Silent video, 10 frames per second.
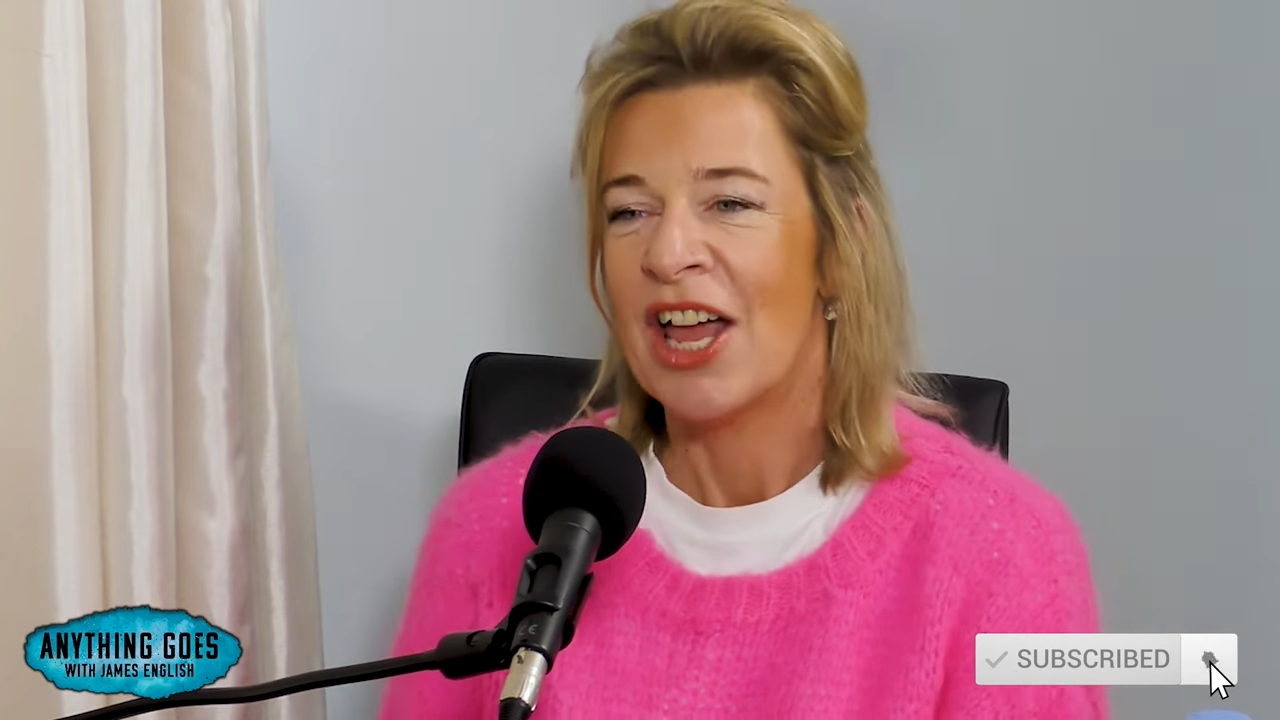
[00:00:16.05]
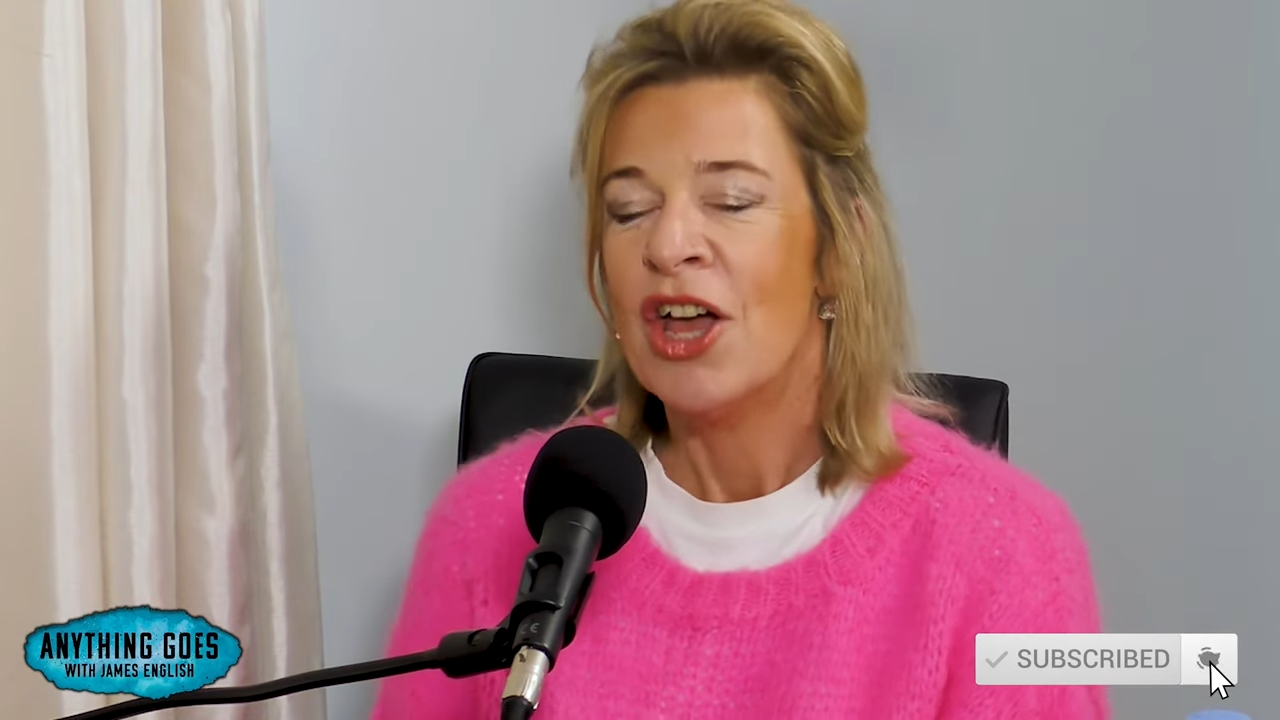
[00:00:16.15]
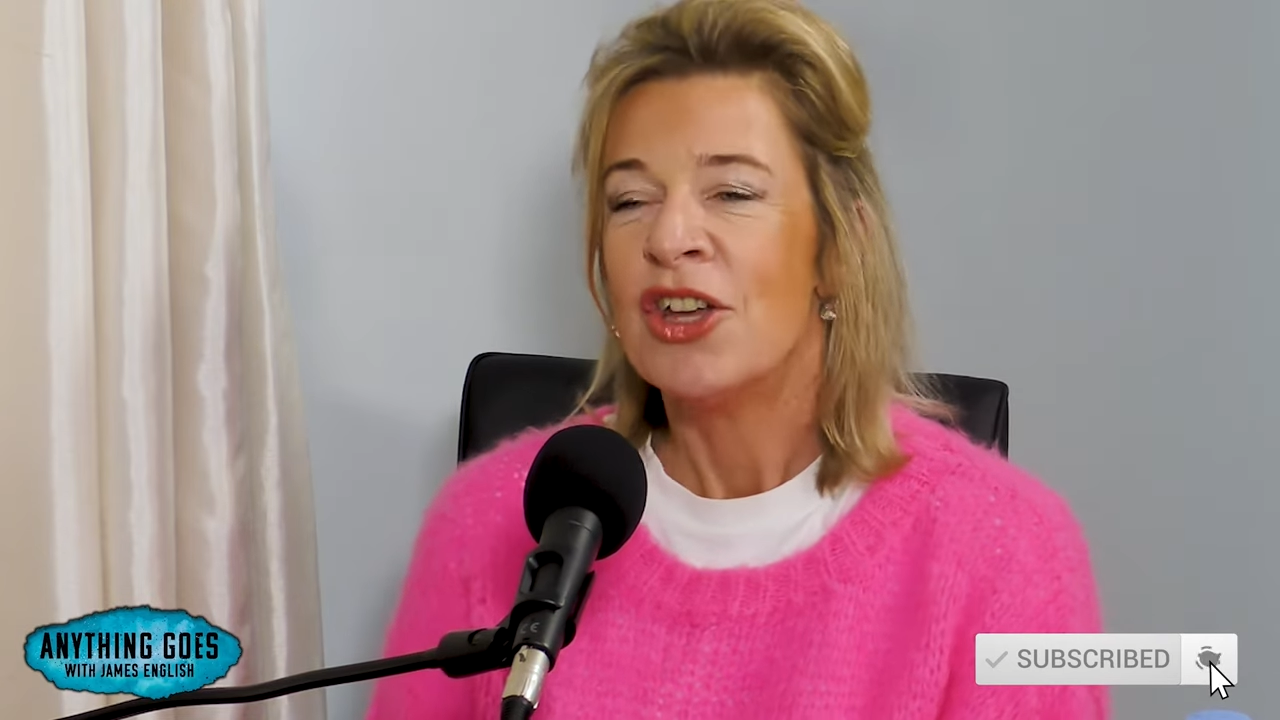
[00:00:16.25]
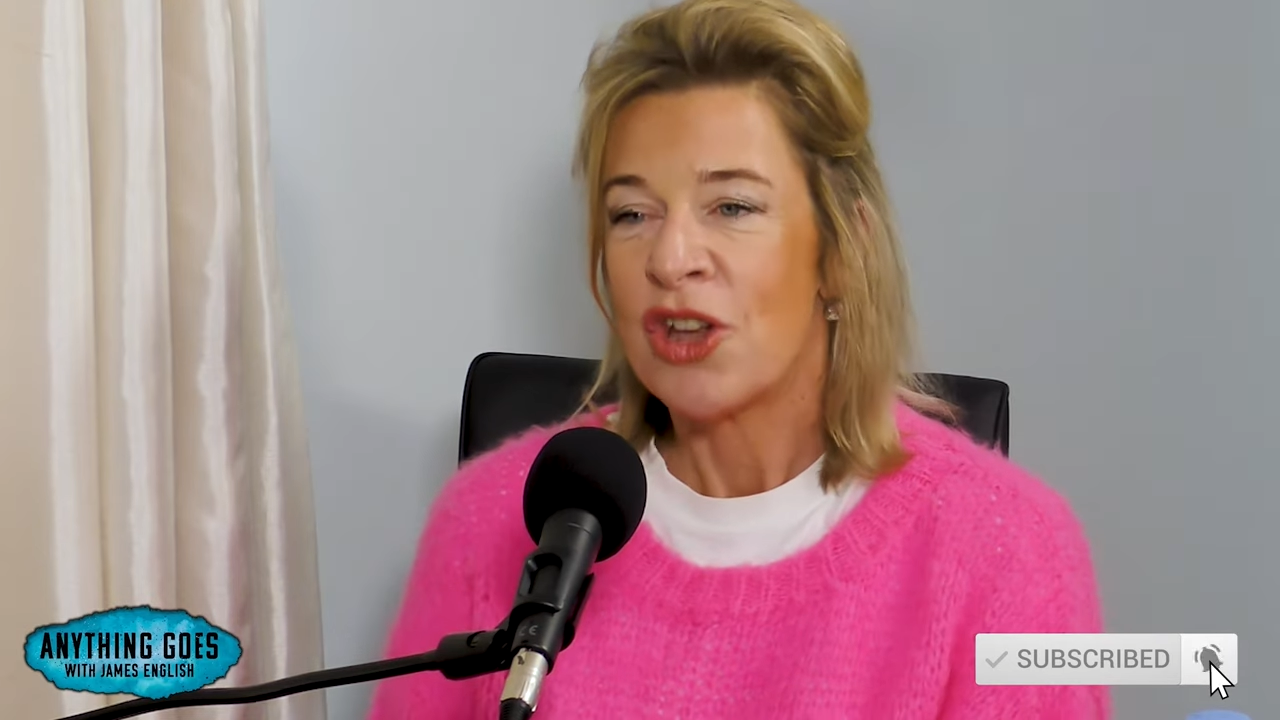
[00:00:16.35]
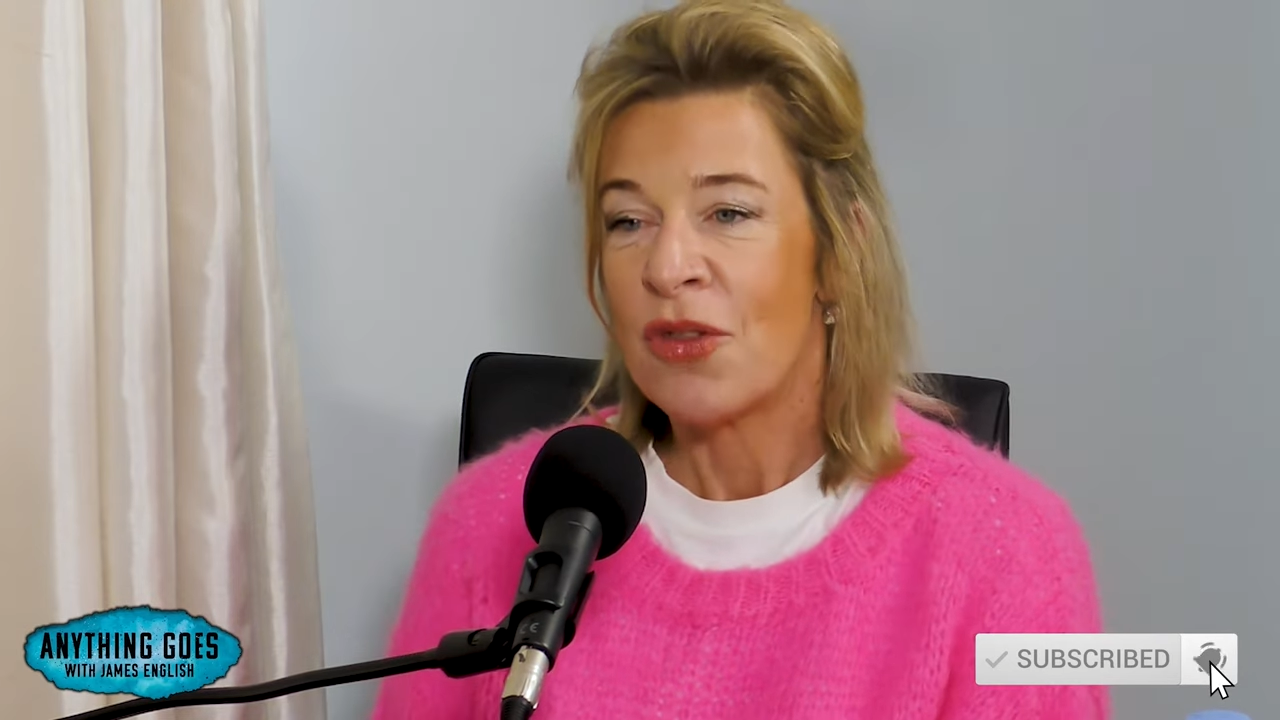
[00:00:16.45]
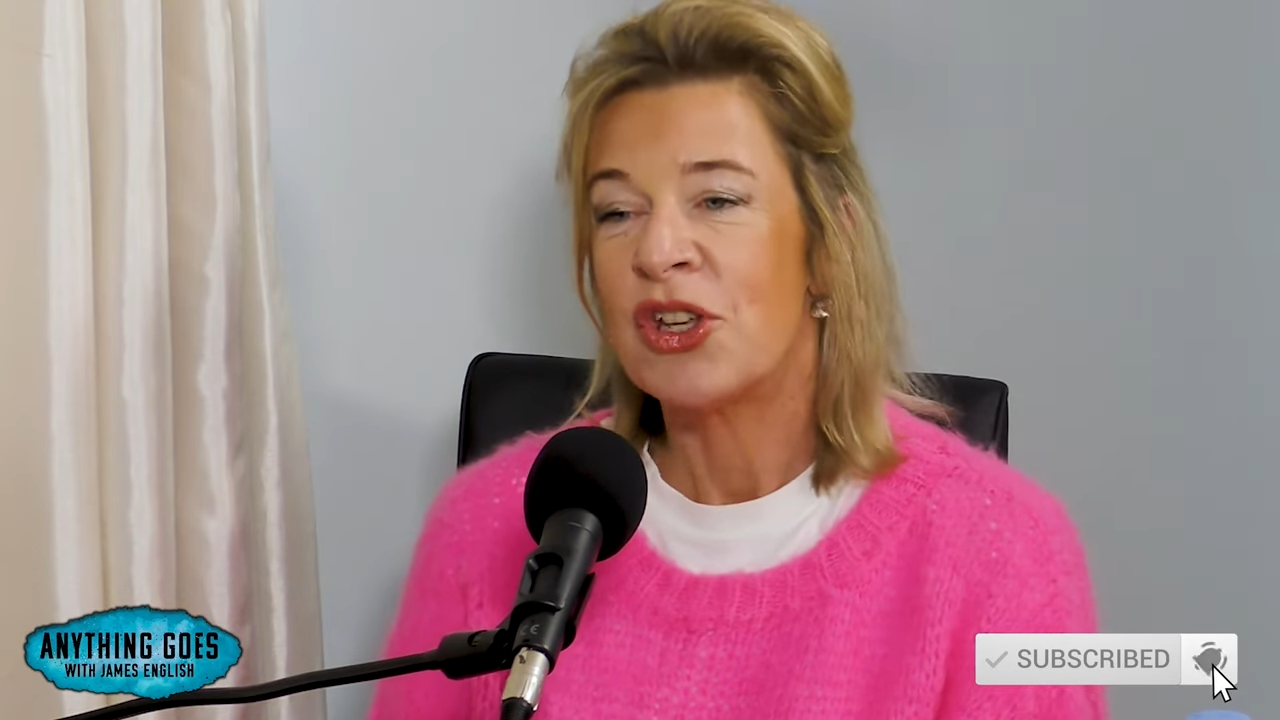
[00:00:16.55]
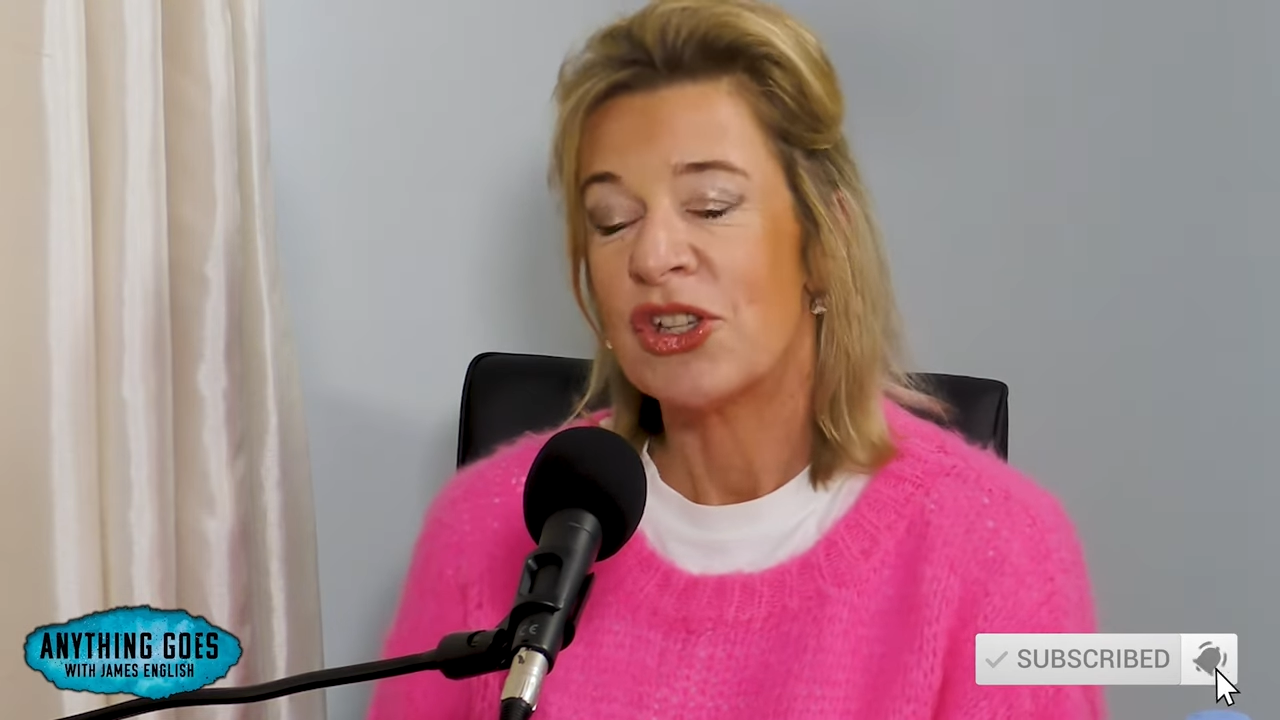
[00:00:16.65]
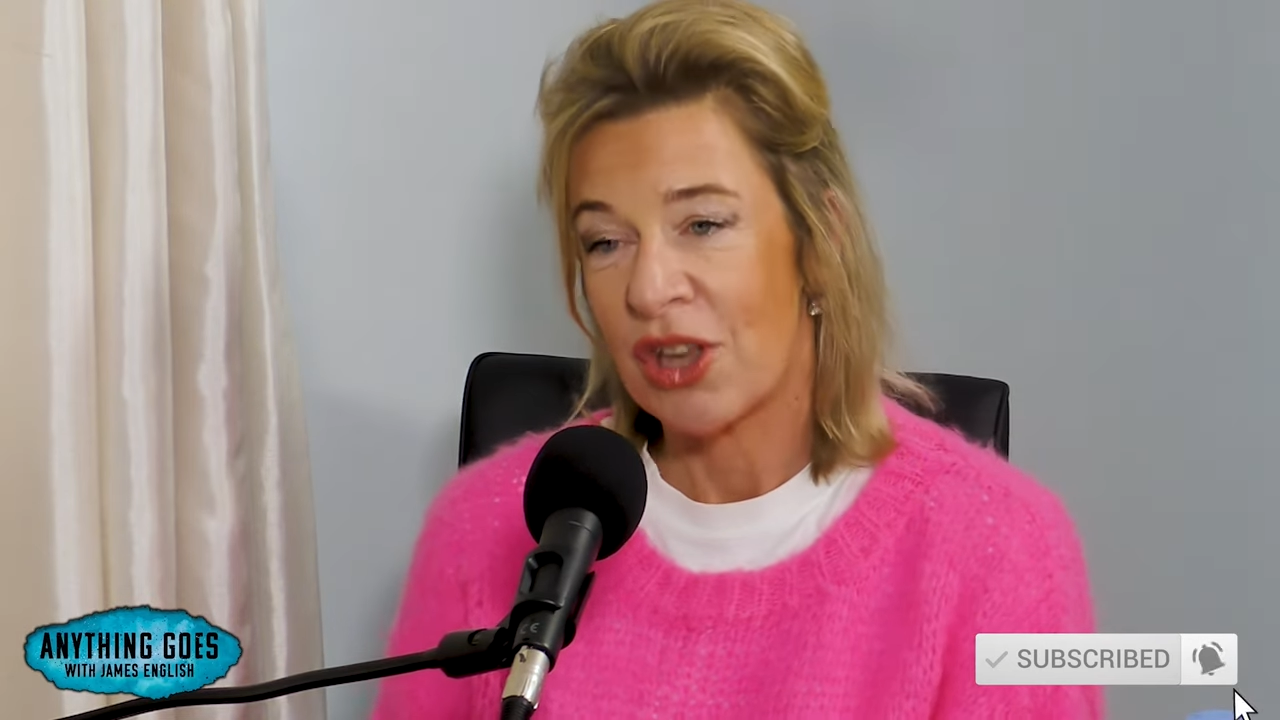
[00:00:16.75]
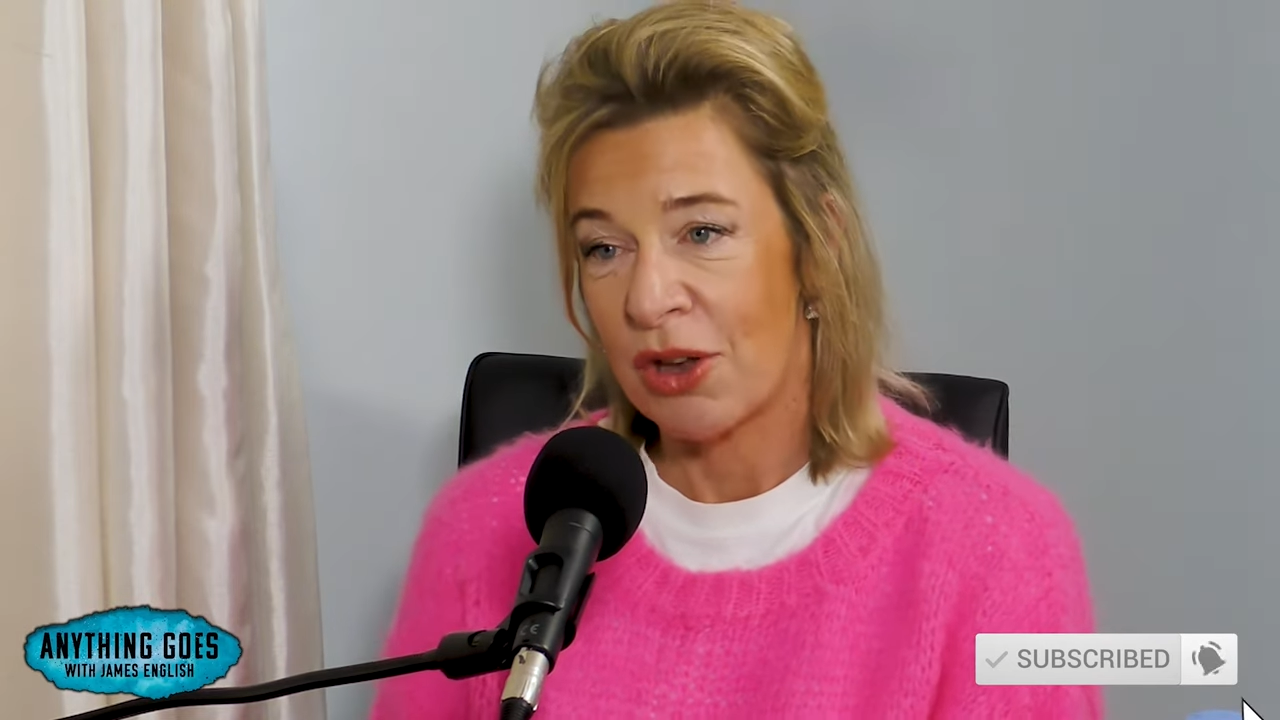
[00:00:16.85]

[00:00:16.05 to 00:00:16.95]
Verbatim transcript: Uh, so it just